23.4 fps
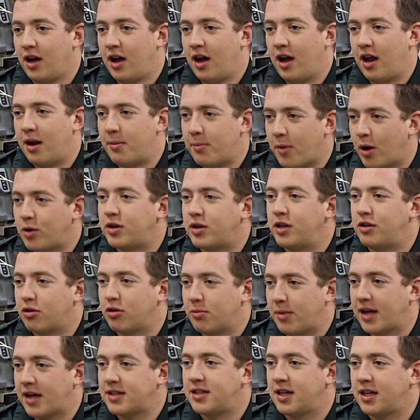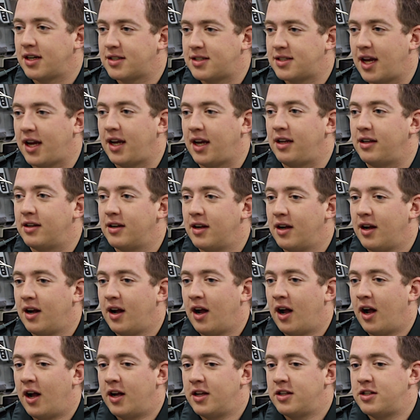an emotionally traumatic scene,
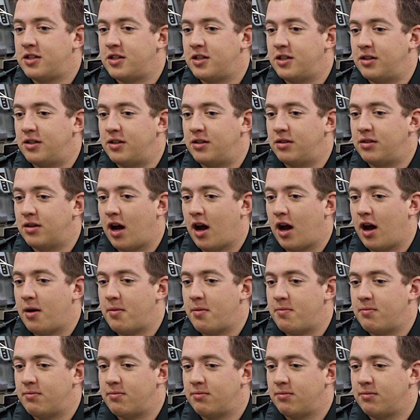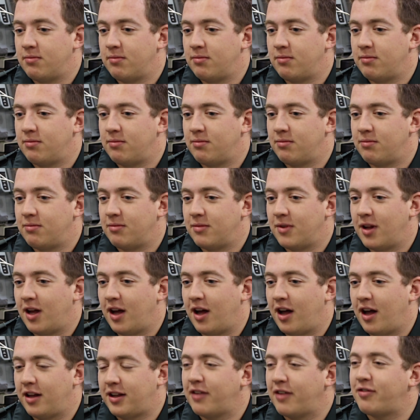to
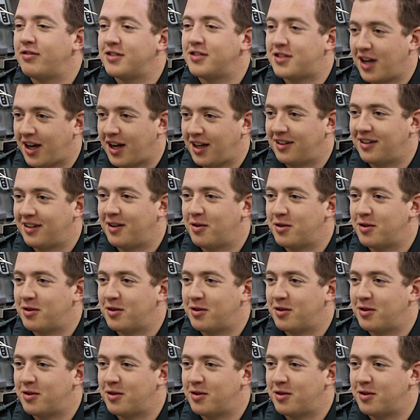a different scene.